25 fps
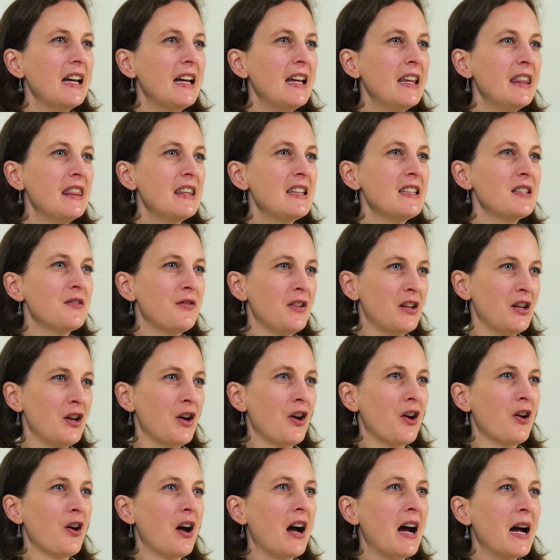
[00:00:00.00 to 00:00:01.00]
In this
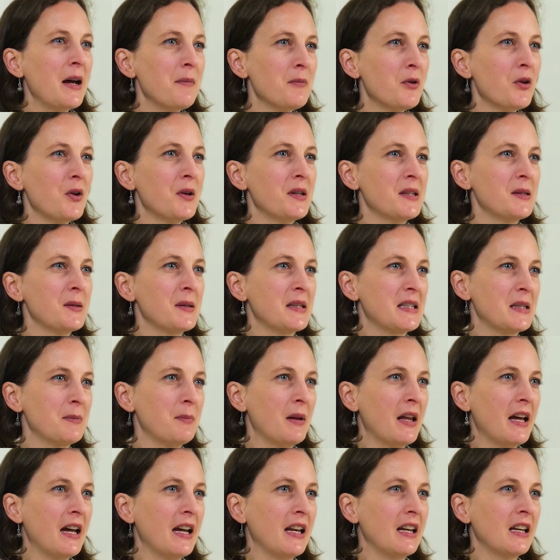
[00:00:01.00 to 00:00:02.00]
video, I'm going to
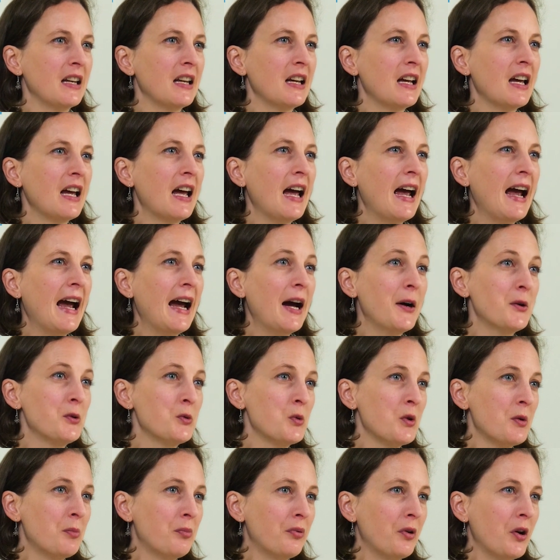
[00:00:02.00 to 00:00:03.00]
explain how
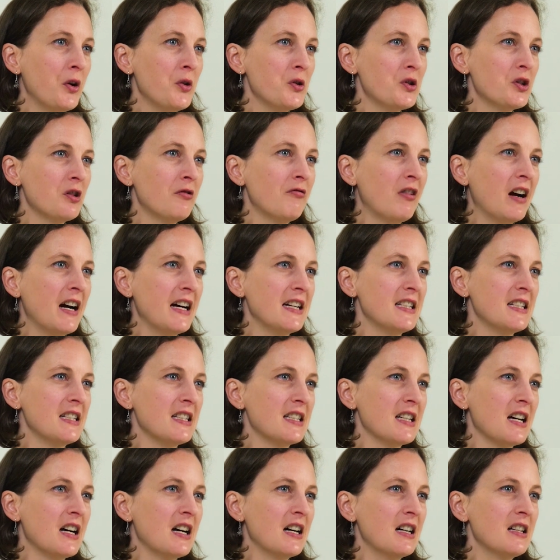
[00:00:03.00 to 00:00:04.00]
to approach a writing
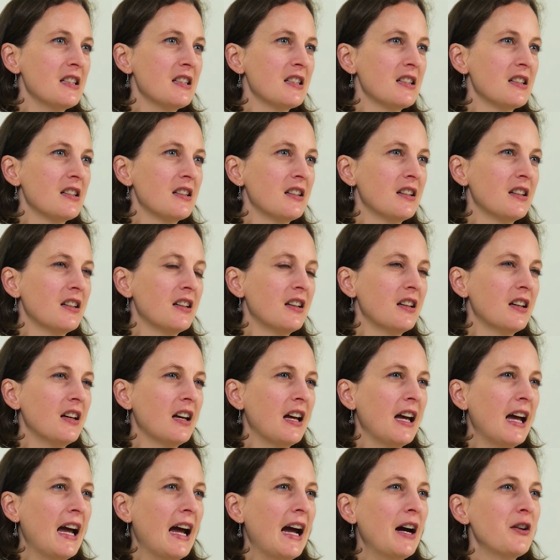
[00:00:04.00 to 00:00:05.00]
task,
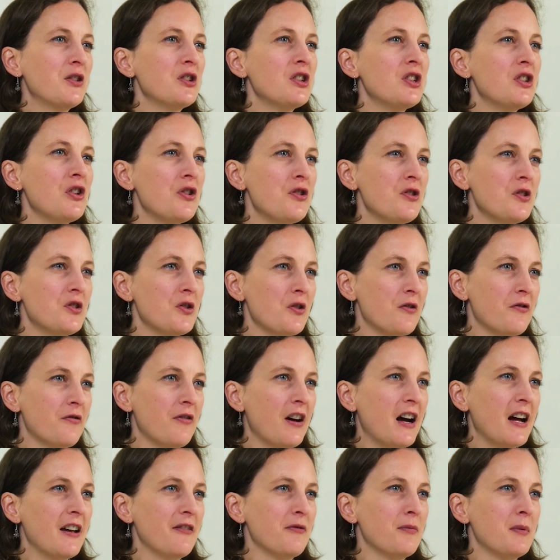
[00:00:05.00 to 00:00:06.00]
how to use your
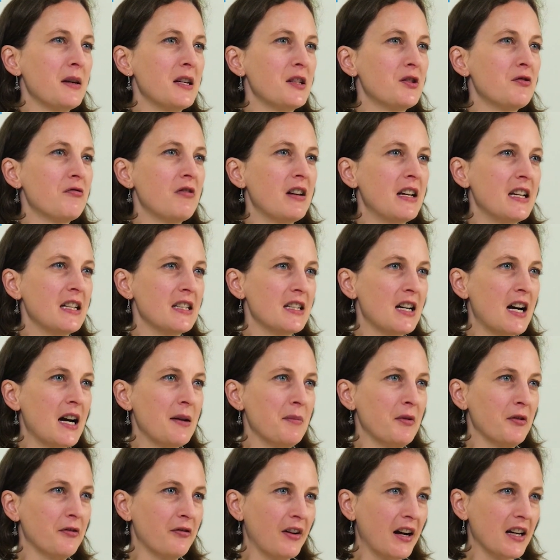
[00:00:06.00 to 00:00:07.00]
5 minutes reading time
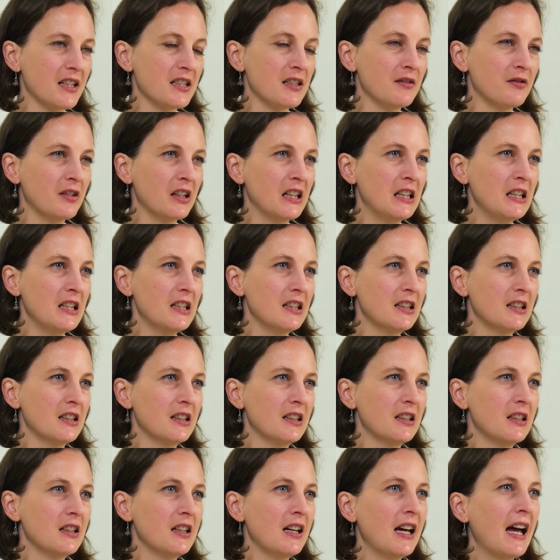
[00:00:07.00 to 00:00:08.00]
effectively,
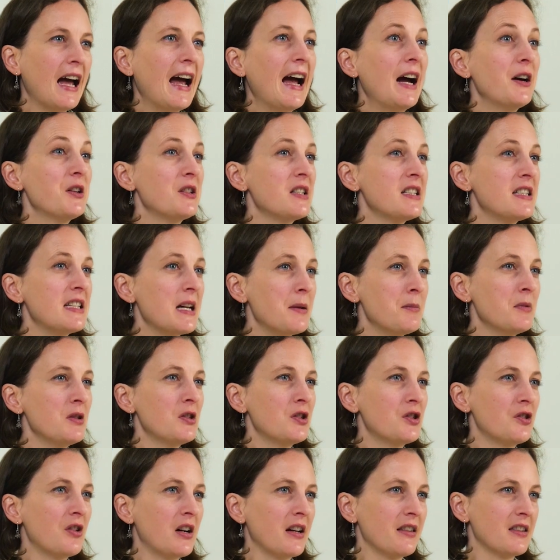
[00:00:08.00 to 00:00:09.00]
how to
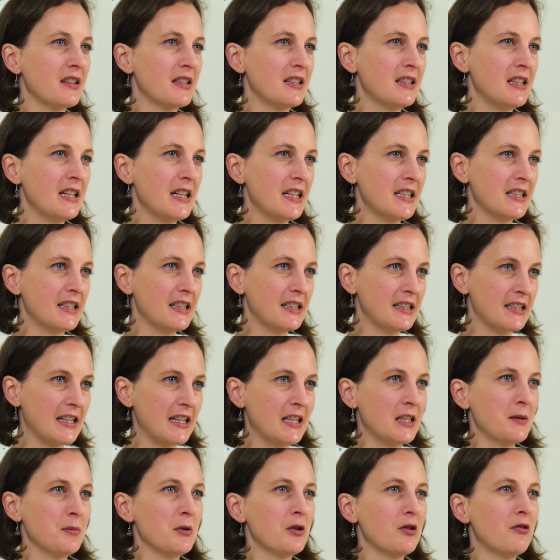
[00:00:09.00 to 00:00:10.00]
demonstrate the 6
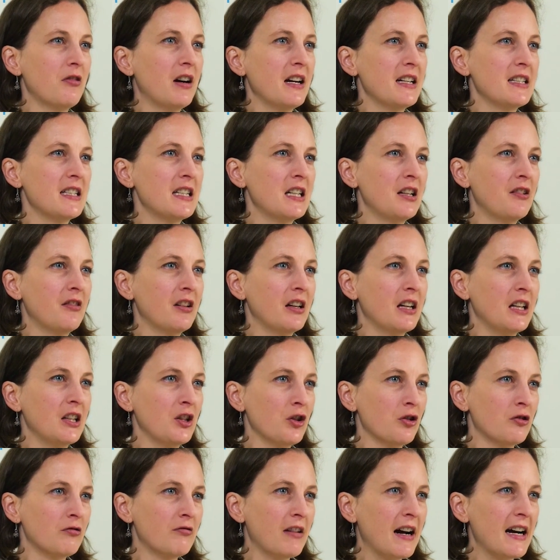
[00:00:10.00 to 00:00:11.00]
assessment criteria in
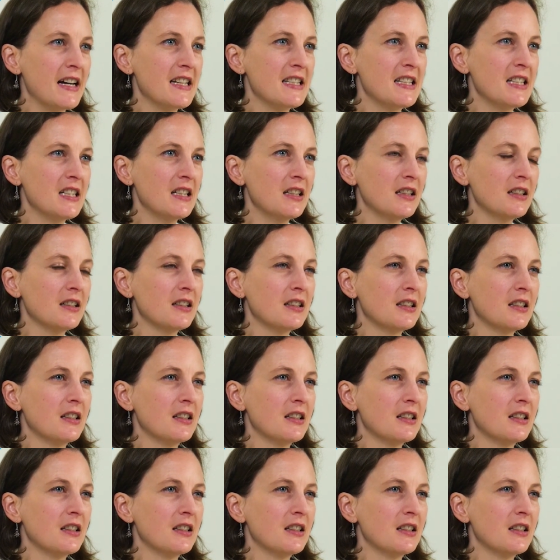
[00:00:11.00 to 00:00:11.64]
your writing,